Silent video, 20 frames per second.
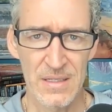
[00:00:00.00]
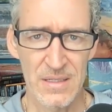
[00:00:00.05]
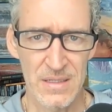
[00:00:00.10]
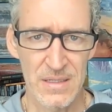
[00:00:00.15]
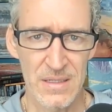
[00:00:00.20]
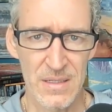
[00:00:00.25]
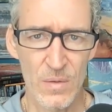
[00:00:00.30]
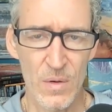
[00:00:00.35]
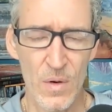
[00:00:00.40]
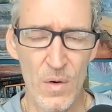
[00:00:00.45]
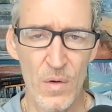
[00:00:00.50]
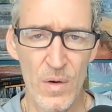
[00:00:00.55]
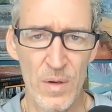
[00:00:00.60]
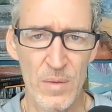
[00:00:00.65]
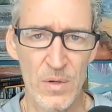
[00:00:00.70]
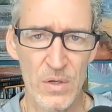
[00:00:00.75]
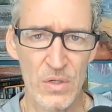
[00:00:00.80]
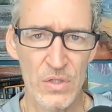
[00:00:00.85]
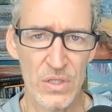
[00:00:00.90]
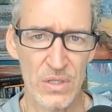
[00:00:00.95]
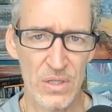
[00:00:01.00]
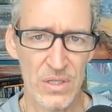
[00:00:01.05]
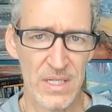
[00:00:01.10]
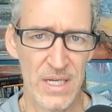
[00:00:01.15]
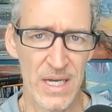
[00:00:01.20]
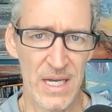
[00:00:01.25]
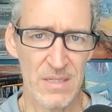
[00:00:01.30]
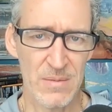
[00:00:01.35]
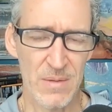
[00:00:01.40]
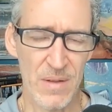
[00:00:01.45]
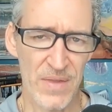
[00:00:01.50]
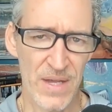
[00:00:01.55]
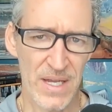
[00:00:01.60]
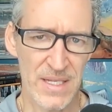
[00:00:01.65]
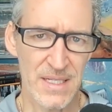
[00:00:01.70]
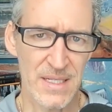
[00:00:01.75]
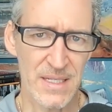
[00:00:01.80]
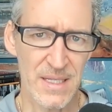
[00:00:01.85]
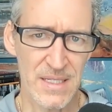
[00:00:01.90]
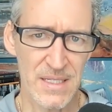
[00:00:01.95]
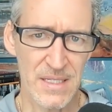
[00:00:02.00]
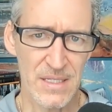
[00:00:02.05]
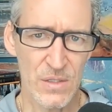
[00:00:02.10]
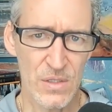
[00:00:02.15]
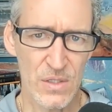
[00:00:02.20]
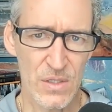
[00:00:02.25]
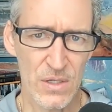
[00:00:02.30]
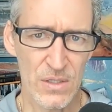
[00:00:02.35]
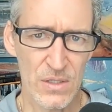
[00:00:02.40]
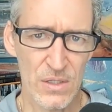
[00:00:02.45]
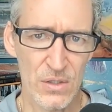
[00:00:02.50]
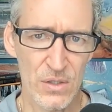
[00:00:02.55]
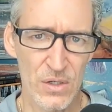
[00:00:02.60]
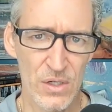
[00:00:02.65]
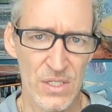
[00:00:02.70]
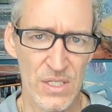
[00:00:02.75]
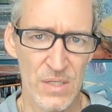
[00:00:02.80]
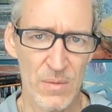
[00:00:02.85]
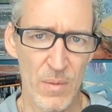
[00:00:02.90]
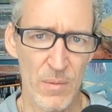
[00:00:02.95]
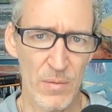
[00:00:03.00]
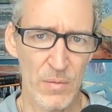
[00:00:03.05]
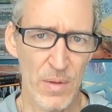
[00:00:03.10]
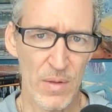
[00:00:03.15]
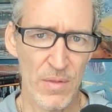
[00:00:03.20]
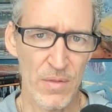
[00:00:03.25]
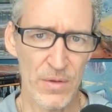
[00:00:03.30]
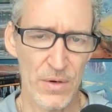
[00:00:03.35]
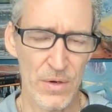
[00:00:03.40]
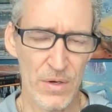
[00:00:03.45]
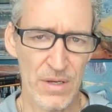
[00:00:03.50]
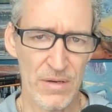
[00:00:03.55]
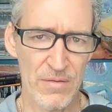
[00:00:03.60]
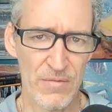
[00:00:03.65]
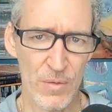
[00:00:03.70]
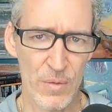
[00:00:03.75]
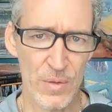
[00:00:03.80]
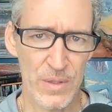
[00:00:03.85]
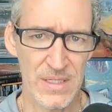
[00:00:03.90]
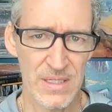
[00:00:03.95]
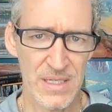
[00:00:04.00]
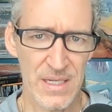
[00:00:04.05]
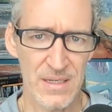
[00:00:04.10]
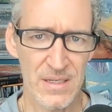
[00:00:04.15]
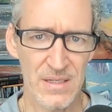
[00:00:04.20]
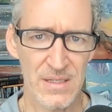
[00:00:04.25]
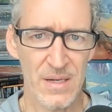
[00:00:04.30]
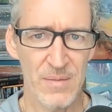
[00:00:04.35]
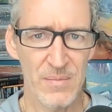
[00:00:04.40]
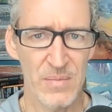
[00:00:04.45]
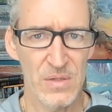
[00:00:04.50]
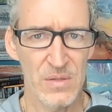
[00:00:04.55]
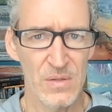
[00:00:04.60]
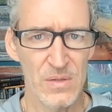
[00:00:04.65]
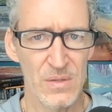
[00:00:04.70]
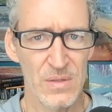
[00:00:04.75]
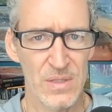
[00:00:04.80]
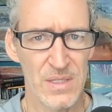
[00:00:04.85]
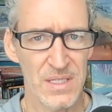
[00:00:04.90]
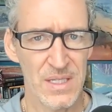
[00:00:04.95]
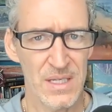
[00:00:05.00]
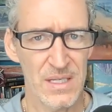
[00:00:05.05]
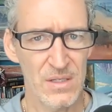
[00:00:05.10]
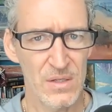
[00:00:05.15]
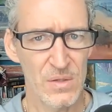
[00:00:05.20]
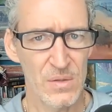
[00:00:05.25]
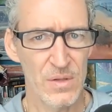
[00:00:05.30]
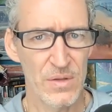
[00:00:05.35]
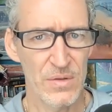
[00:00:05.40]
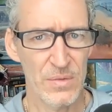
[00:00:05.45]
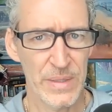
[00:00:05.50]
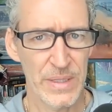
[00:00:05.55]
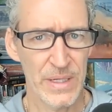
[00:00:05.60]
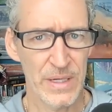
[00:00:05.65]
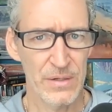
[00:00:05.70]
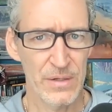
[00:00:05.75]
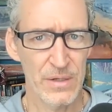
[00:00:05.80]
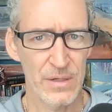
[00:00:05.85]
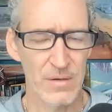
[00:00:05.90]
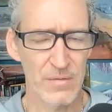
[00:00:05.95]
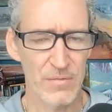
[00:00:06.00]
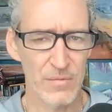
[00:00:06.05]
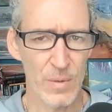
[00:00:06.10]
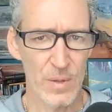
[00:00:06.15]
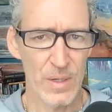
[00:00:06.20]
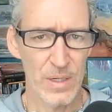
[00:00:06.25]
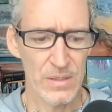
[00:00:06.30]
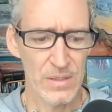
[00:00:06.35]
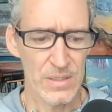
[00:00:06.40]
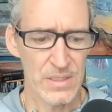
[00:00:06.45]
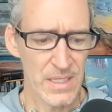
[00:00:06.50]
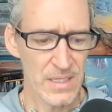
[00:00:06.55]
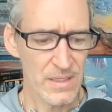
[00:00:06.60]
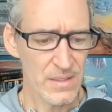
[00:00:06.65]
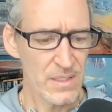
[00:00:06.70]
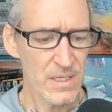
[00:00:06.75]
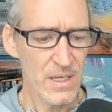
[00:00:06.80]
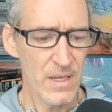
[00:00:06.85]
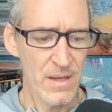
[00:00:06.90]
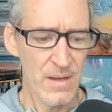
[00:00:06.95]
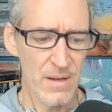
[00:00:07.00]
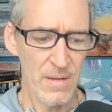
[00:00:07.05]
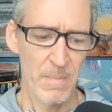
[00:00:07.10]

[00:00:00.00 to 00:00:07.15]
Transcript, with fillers: Zero emotional attachment. That's a lesson you start to learn somewhere between 30 and 40 sales up to, let's say, two to 300 or 400 sales